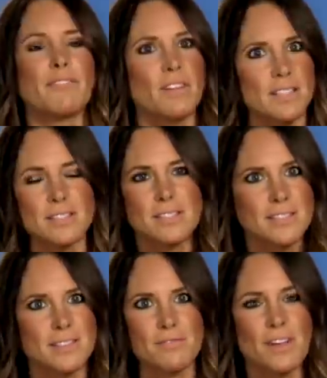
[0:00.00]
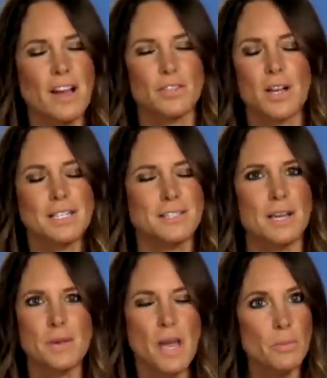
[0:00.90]
My friends have tried to
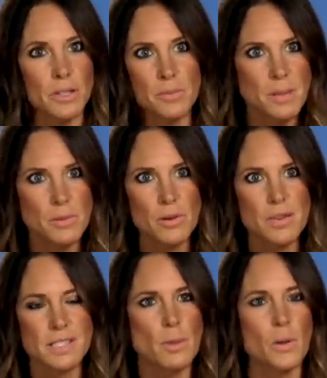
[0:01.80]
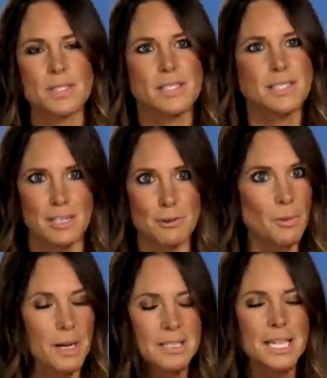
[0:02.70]
set me up with people because I'm always the
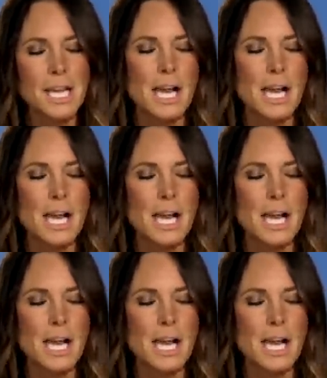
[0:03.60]
single one.